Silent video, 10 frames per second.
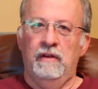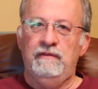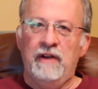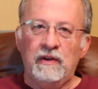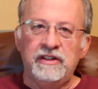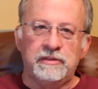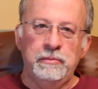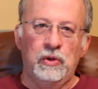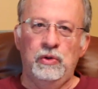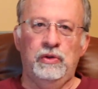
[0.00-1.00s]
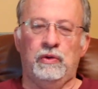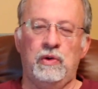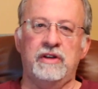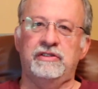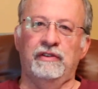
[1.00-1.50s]
very smooth
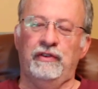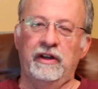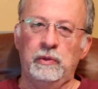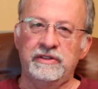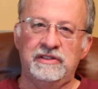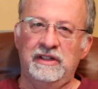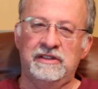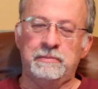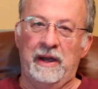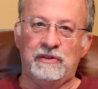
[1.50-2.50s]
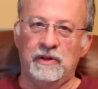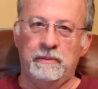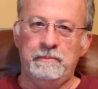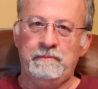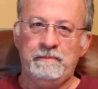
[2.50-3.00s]
across the frequency
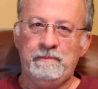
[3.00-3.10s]
spectrum.